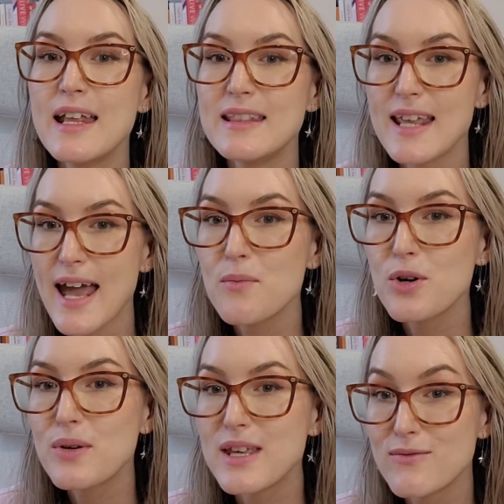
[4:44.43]
they
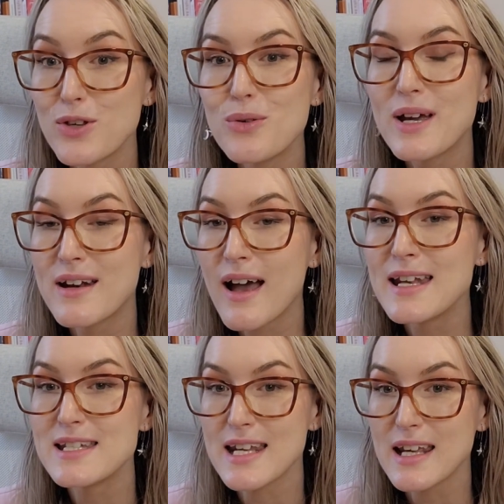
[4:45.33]
will give you an
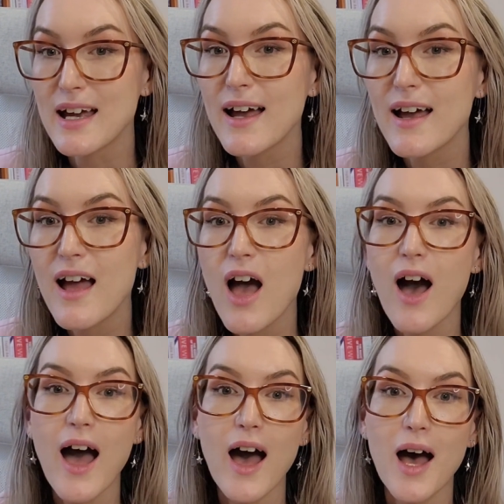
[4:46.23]
idea
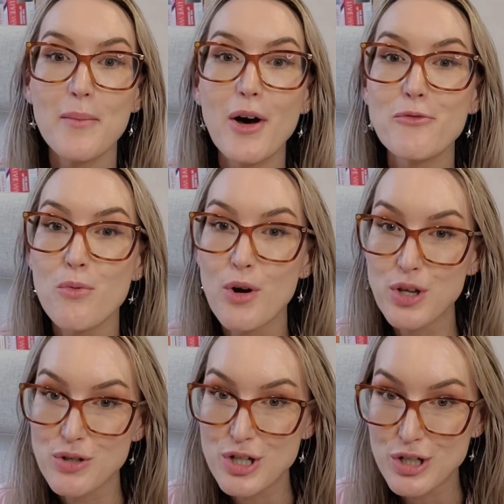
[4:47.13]
of what
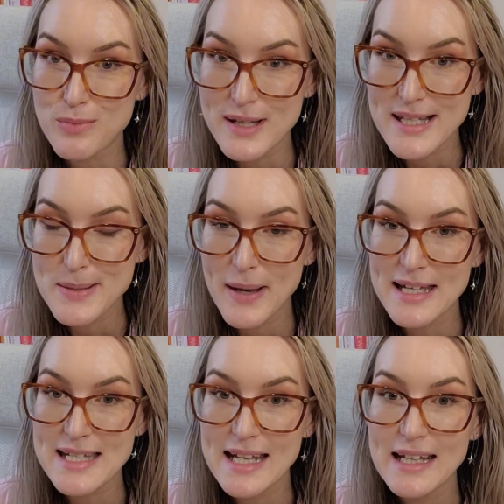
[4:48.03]
you should be
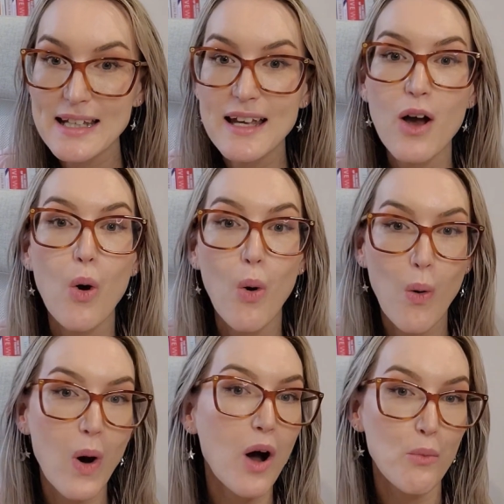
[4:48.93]
spending
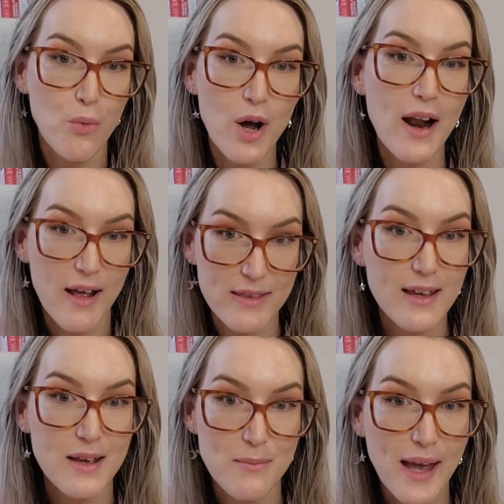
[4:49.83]
or what other
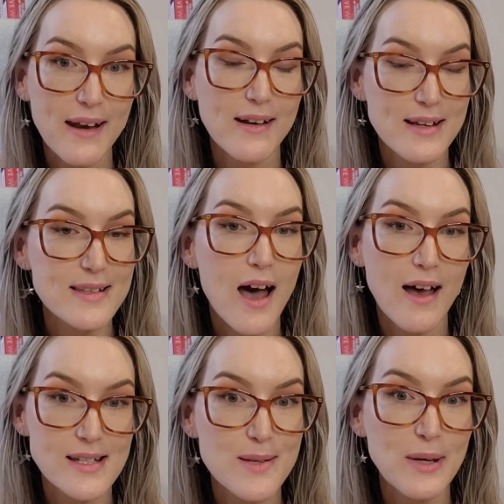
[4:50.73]
competitors
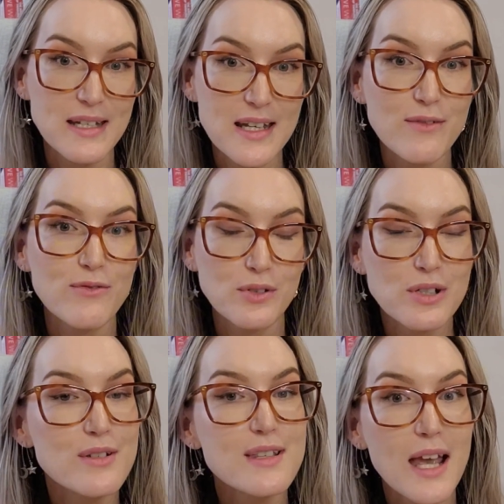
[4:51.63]
are spending for
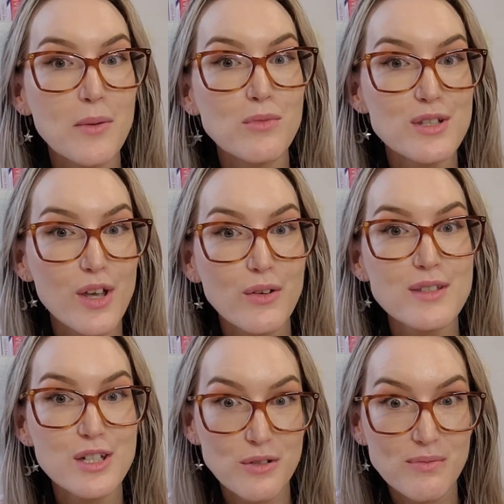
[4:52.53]
those same
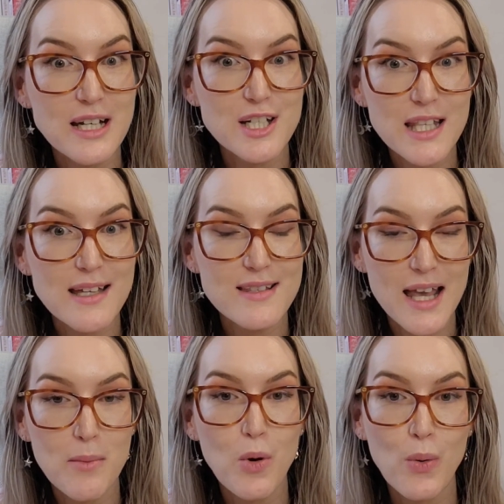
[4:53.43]
results to reach that
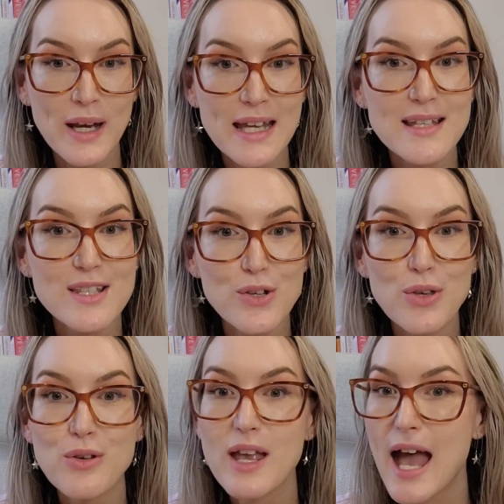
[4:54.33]
same audience. So
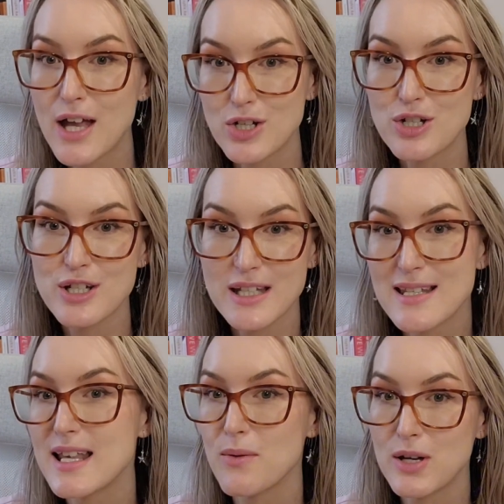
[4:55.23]
you can usually
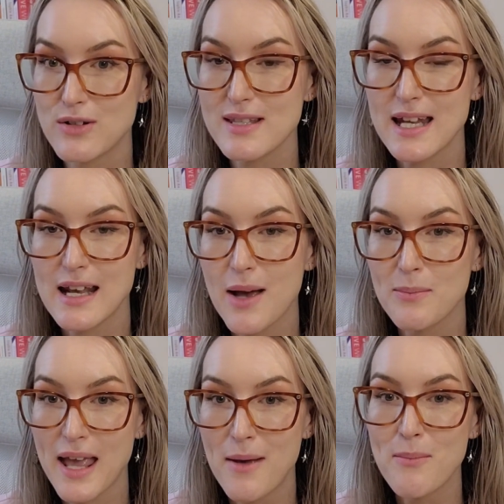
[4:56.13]
see when you're setting up
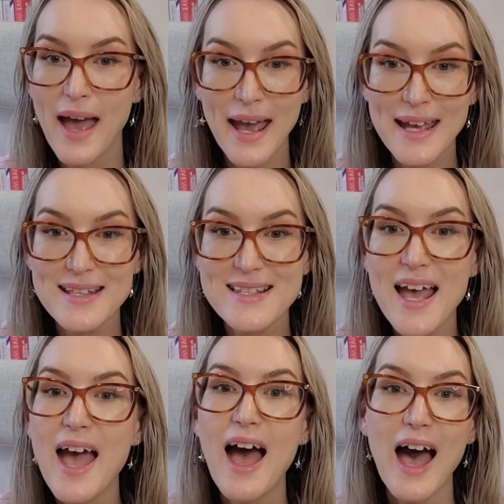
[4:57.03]
campaigns
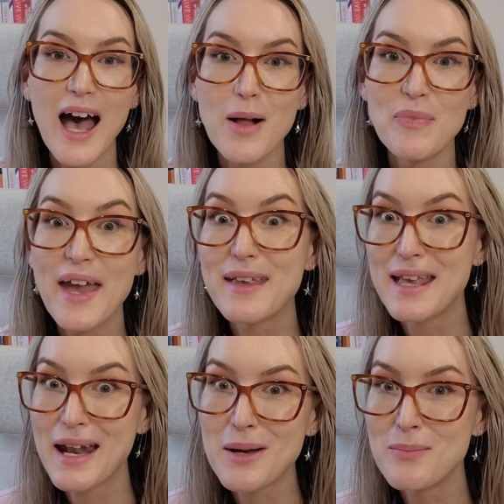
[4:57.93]
and
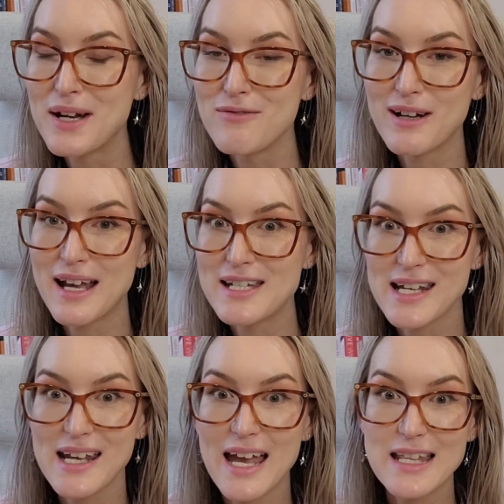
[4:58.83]
get a bit of an
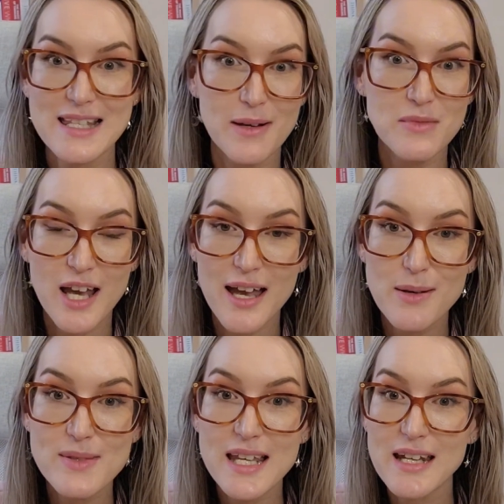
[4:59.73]
idea. And
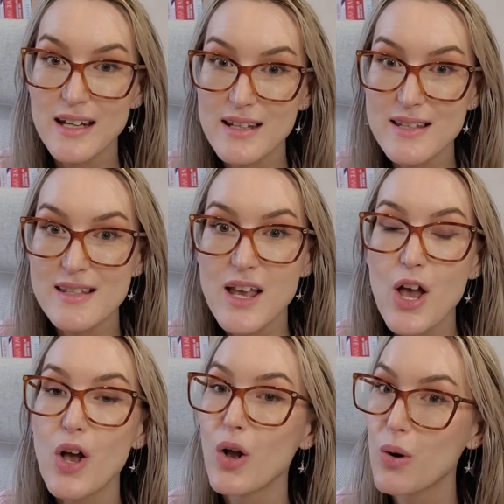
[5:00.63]
sometimes it is
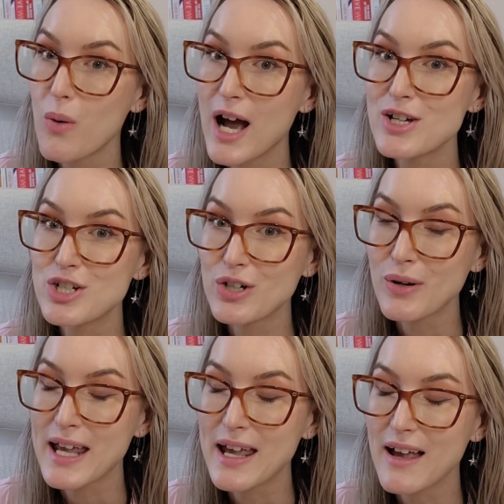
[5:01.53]
quite
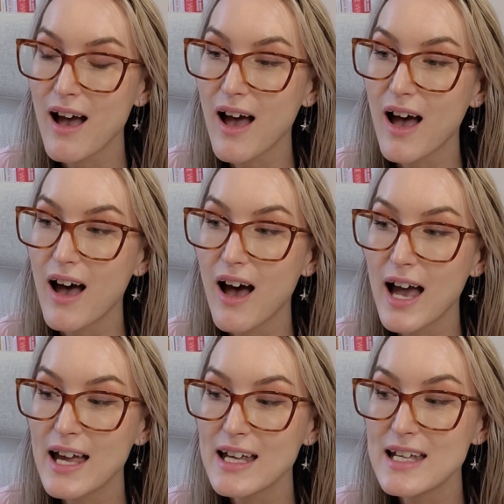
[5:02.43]
shocking.
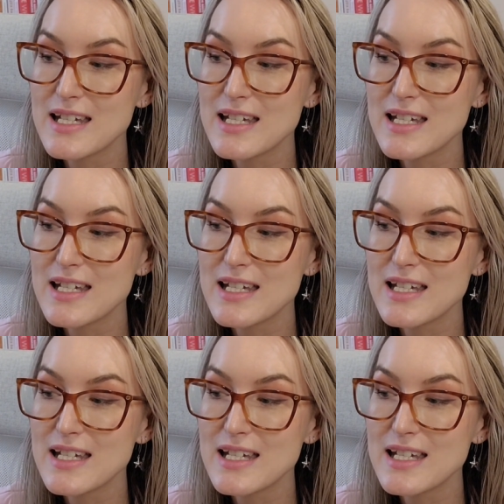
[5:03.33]
I